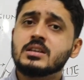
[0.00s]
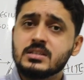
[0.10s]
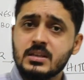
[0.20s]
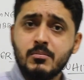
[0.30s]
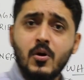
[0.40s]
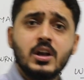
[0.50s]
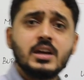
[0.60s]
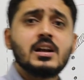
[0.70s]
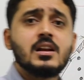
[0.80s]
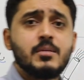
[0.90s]

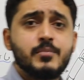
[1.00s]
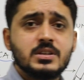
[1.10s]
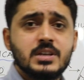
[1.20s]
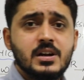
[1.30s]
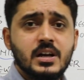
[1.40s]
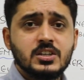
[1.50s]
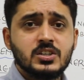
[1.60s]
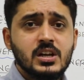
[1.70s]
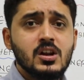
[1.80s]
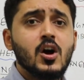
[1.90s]
symbolical
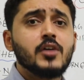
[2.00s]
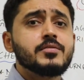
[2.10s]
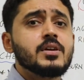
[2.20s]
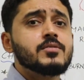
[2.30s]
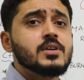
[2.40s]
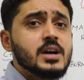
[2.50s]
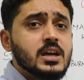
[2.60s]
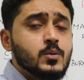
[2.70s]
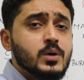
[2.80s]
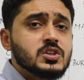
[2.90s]
representation of the word
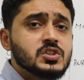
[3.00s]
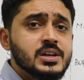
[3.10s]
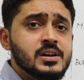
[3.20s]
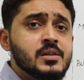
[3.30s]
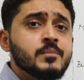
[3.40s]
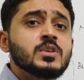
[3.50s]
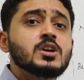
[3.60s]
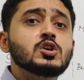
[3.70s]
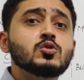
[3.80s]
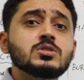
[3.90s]
equation
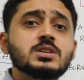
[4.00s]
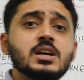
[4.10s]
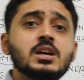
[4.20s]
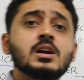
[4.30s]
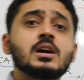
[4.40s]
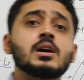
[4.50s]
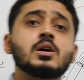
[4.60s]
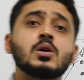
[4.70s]
using